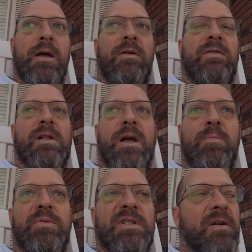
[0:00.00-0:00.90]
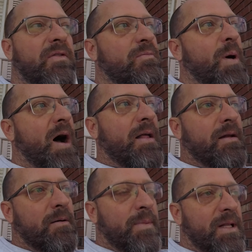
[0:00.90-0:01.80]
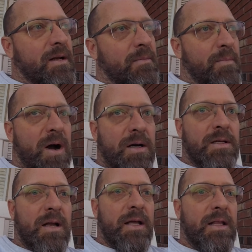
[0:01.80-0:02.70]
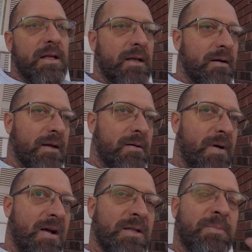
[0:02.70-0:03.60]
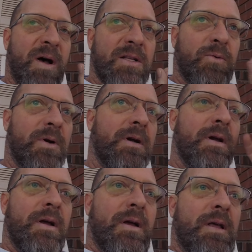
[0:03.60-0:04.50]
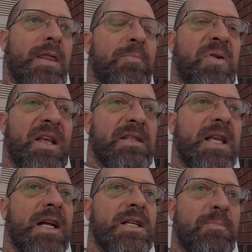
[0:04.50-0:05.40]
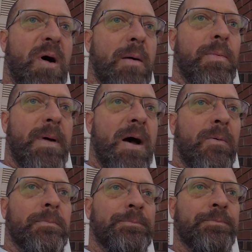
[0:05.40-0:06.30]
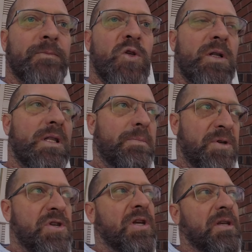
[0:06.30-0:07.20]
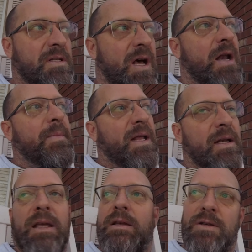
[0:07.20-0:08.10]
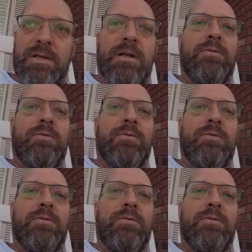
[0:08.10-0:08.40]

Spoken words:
If you look at stuff you've bought, there will be little marks on it, that are little round spots where the pins actually pop them out, so that the machine is automated and it can just